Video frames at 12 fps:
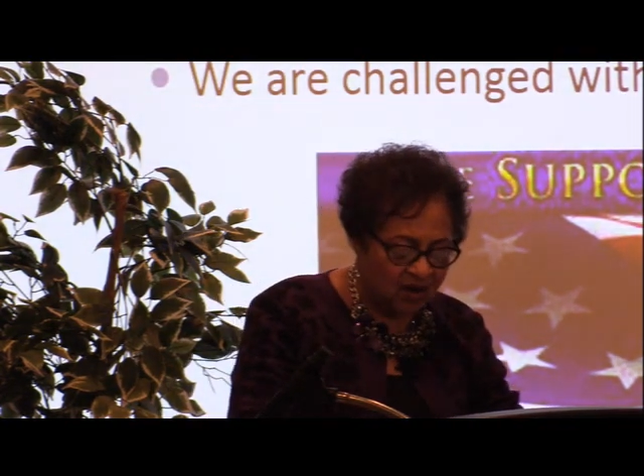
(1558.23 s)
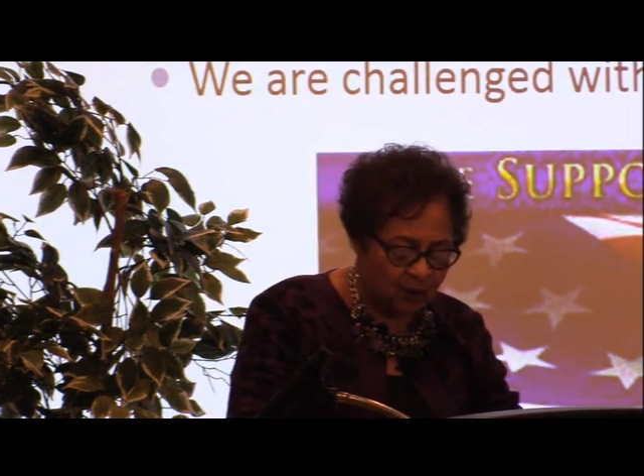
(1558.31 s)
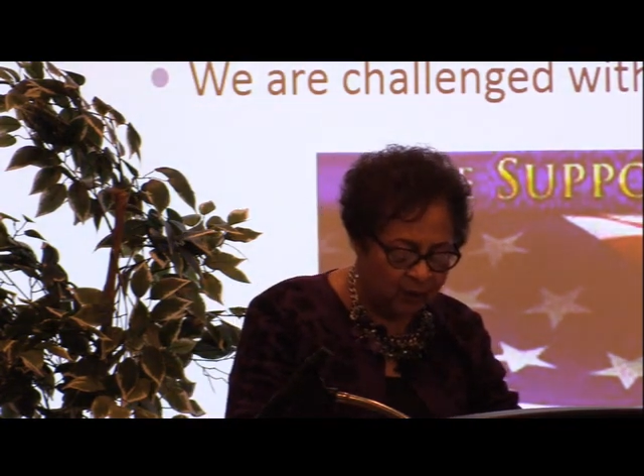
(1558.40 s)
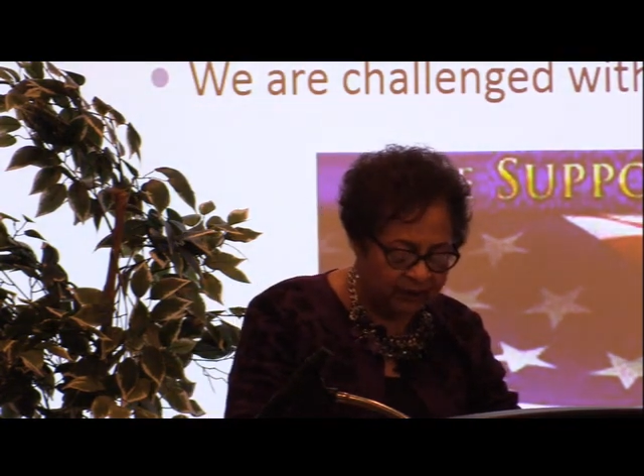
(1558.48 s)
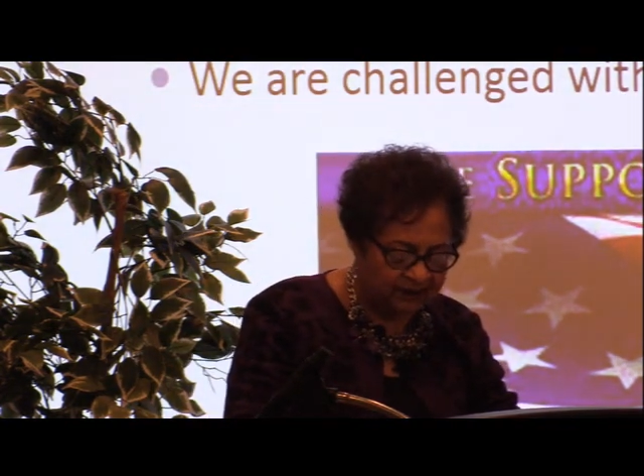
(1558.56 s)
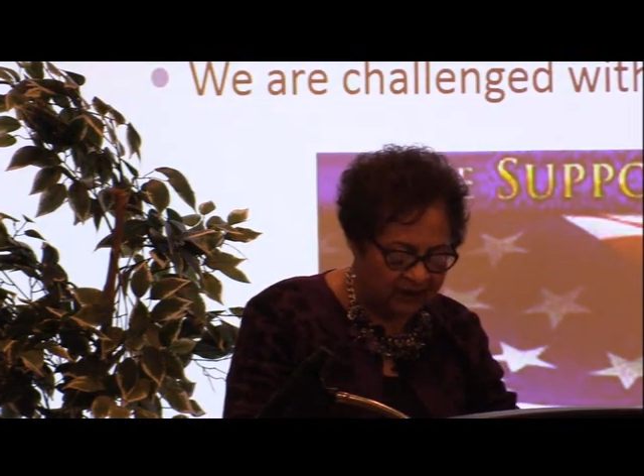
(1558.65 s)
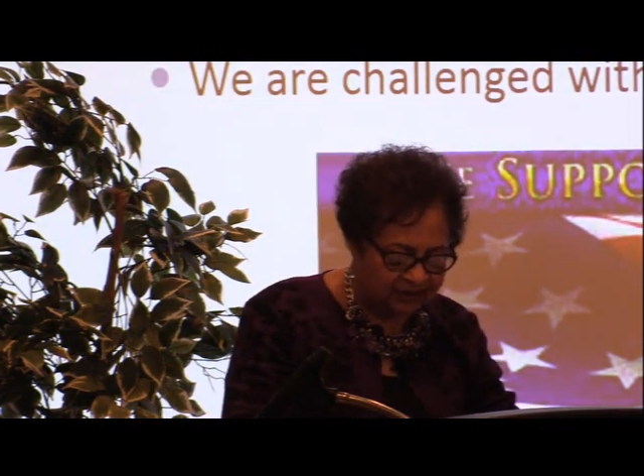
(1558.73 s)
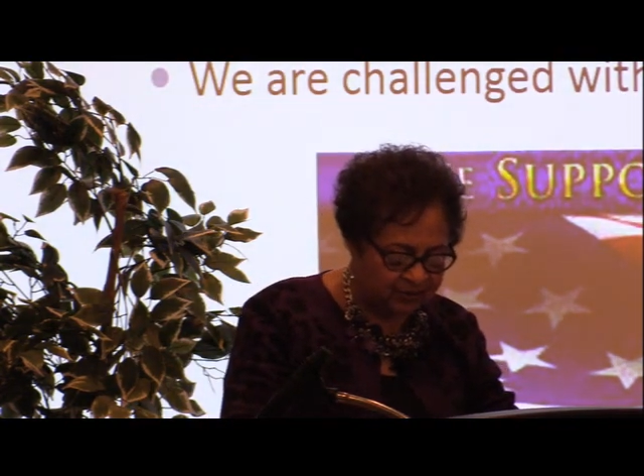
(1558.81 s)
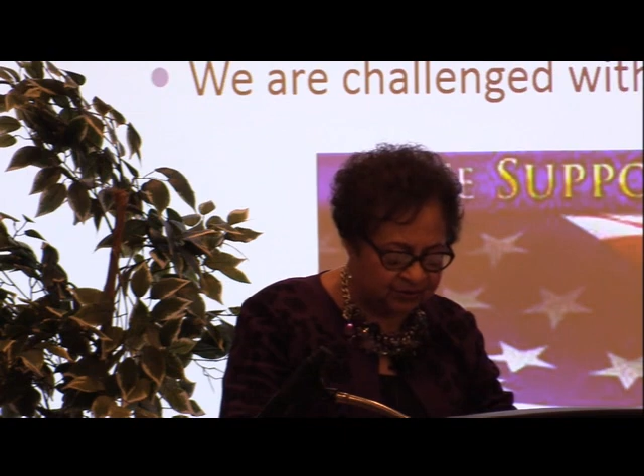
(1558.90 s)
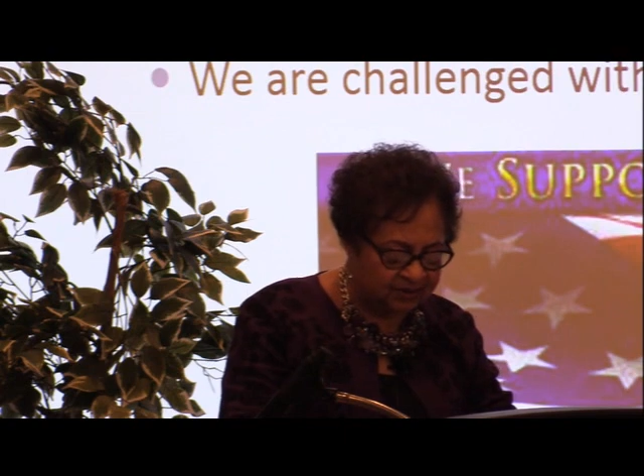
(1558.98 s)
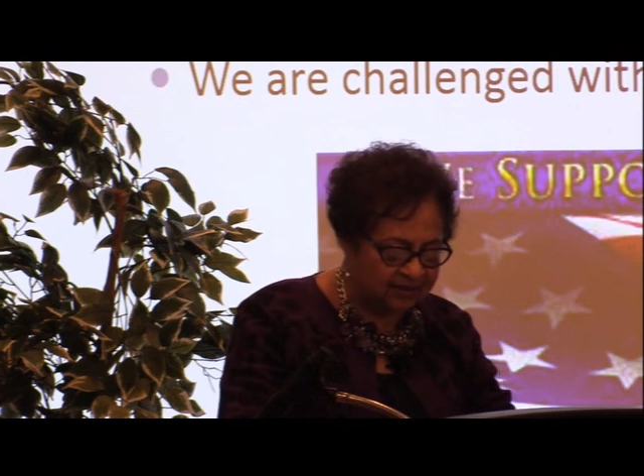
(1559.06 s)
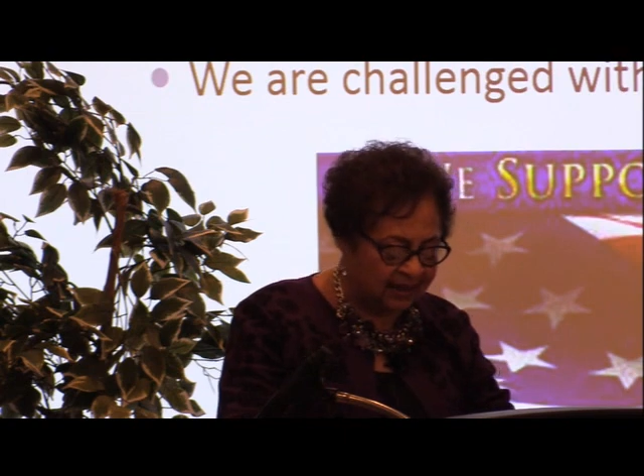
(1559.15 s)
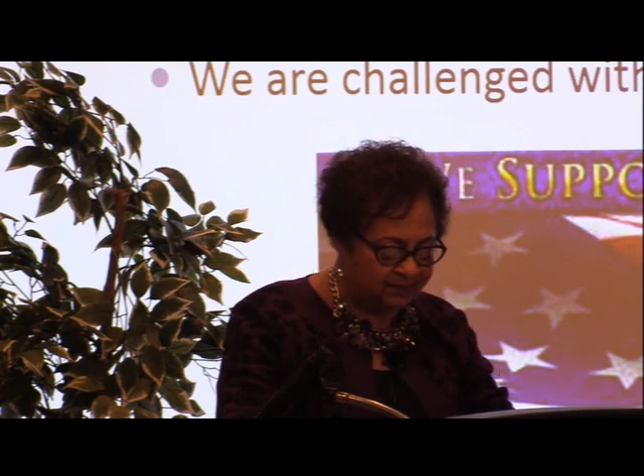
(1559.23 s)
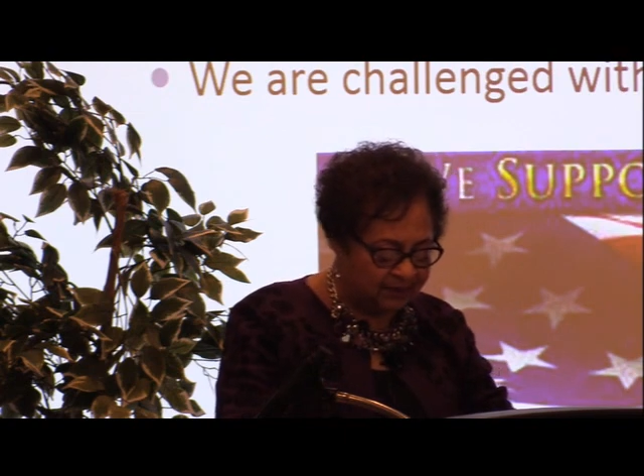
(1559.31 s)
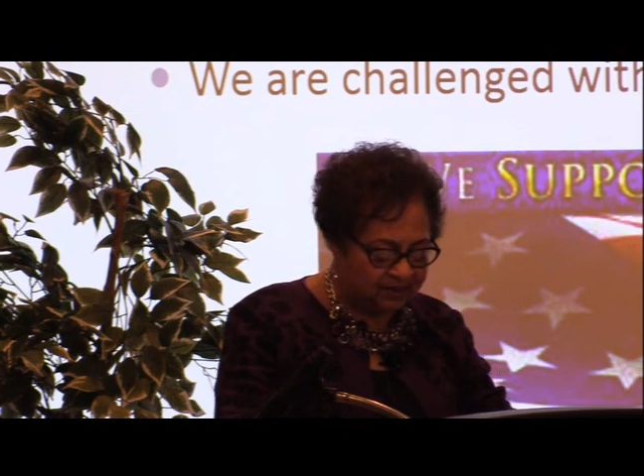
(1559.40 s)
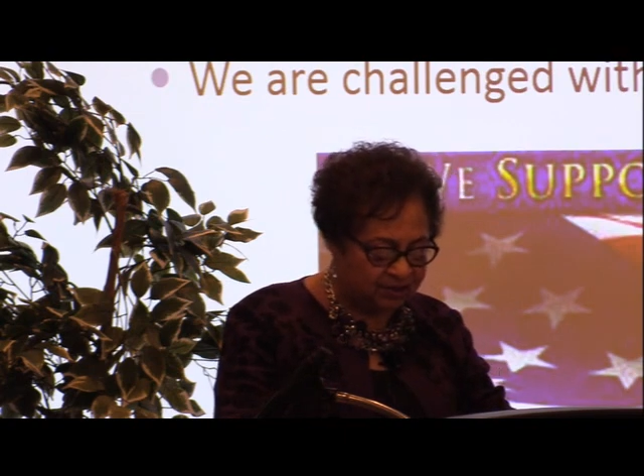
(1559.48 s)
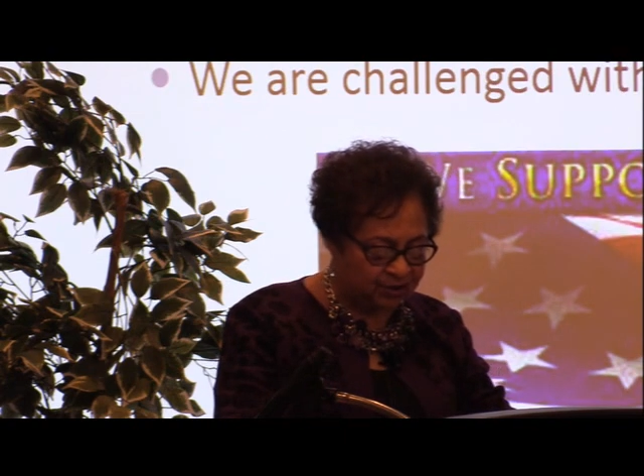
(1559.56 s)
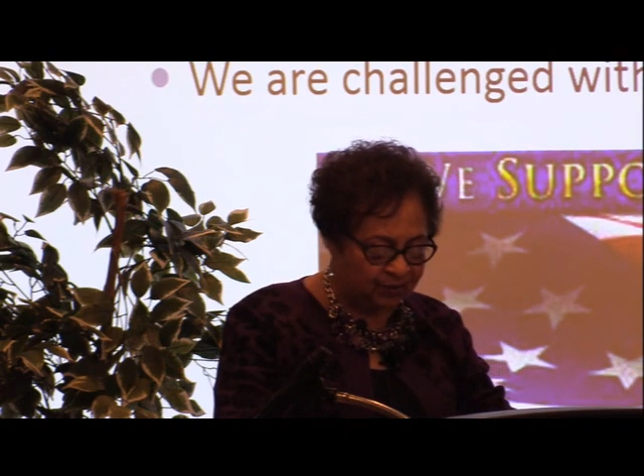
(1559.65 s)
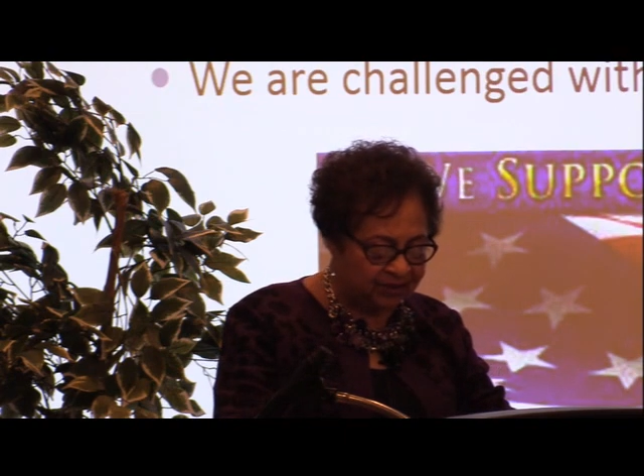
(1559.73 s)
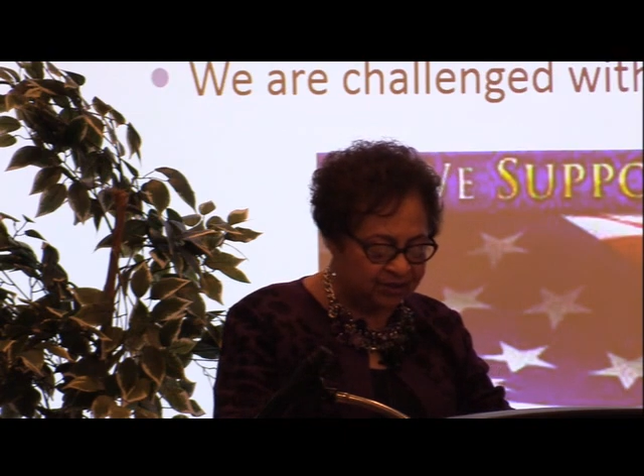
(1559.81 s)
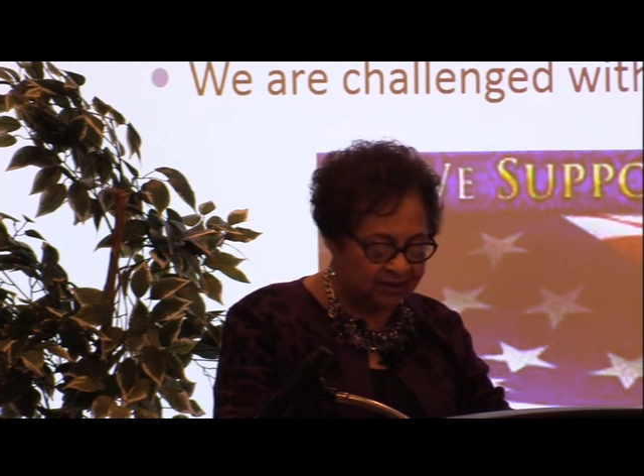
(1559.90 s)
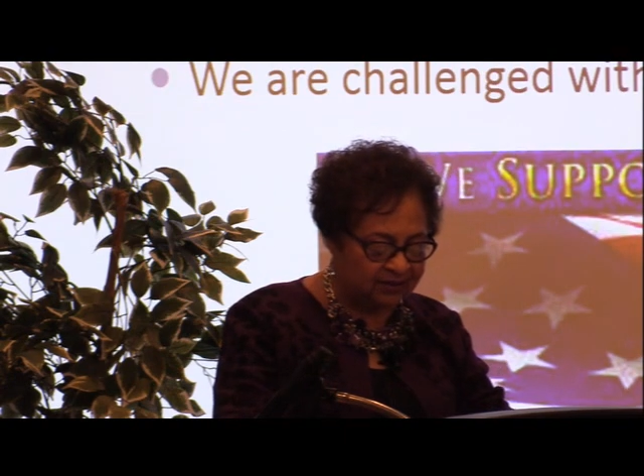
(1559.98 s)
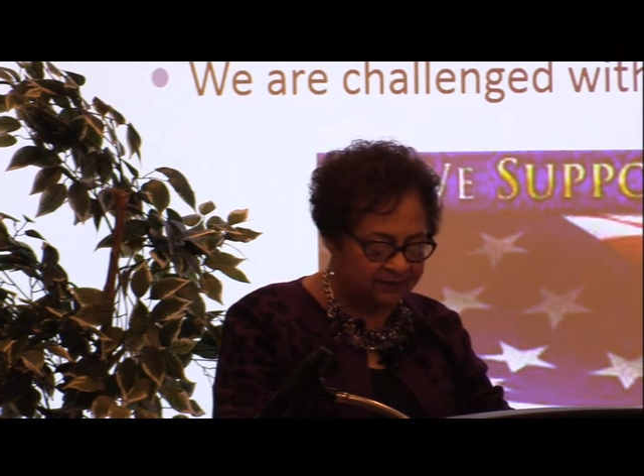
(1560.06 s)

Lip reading: with Veterans Administration